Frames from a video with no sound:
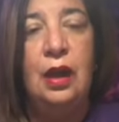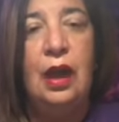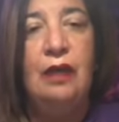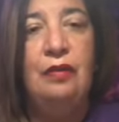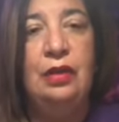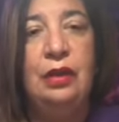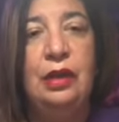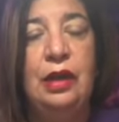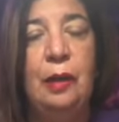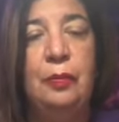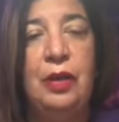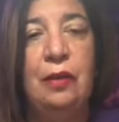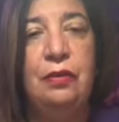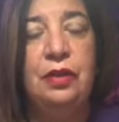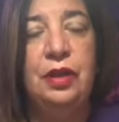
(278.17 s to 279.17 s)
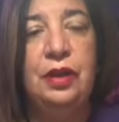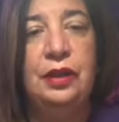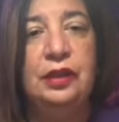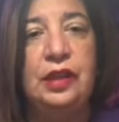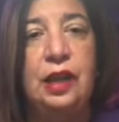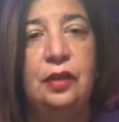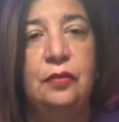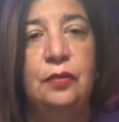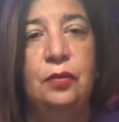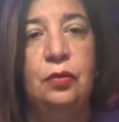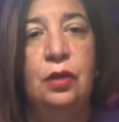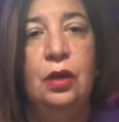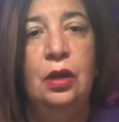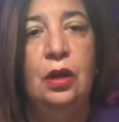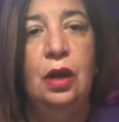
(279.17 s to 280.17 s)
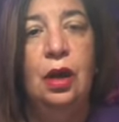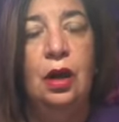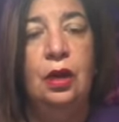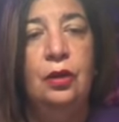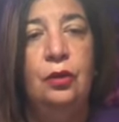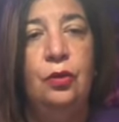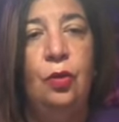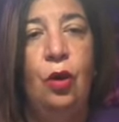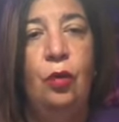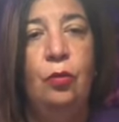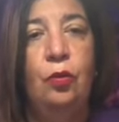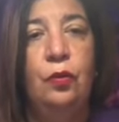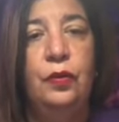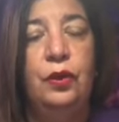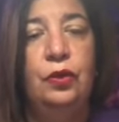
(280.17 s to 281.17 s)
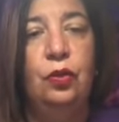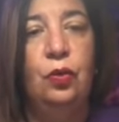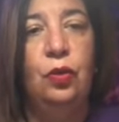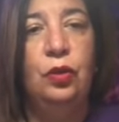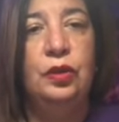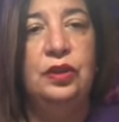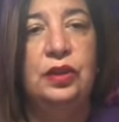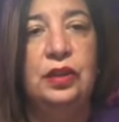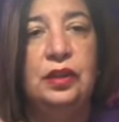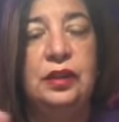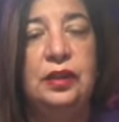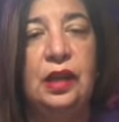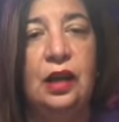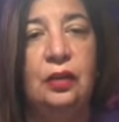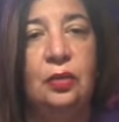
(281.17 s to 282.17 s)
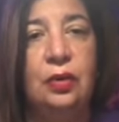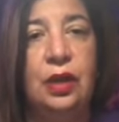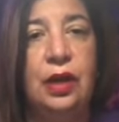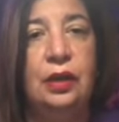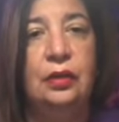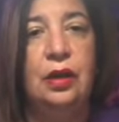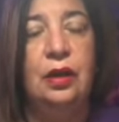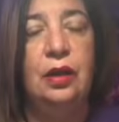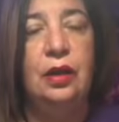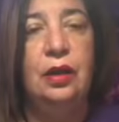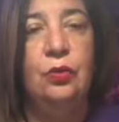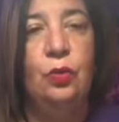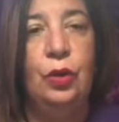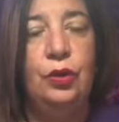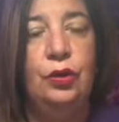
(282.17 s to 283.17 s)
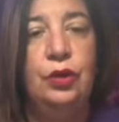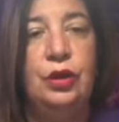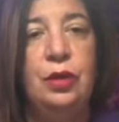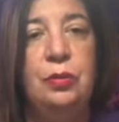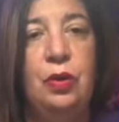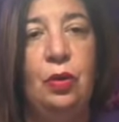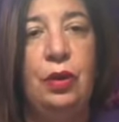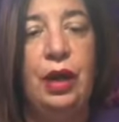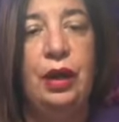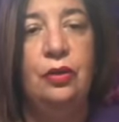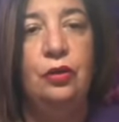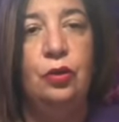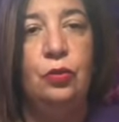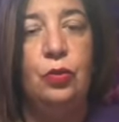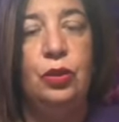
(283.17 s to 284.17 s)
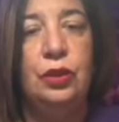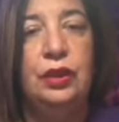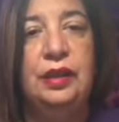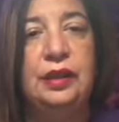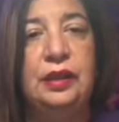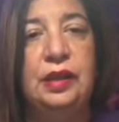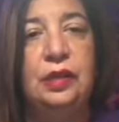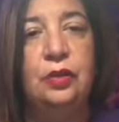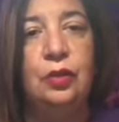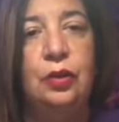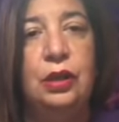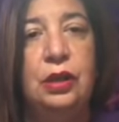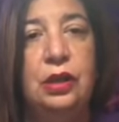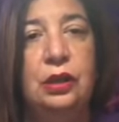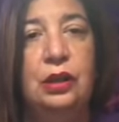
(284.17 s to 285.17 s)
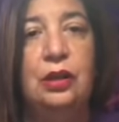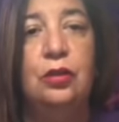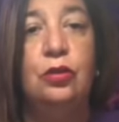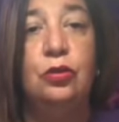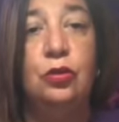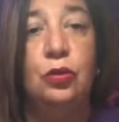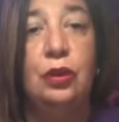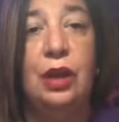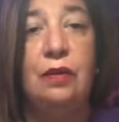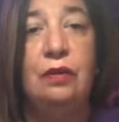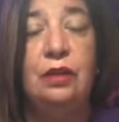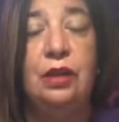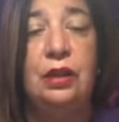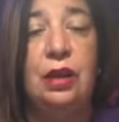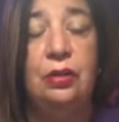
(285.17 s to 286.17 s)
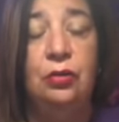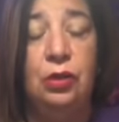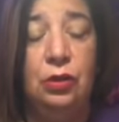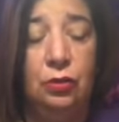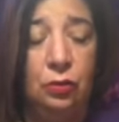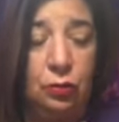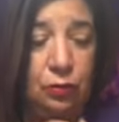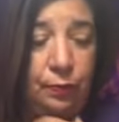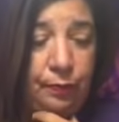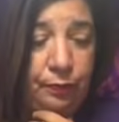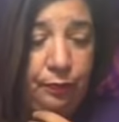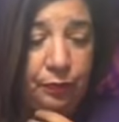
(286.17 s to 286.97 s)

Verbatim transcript: having kept everything inside of you, uh, you are moving towards the sun, okay, uh, it, where you're going to be okay. You're releasing, you're healing, you're doing everything that you need to do.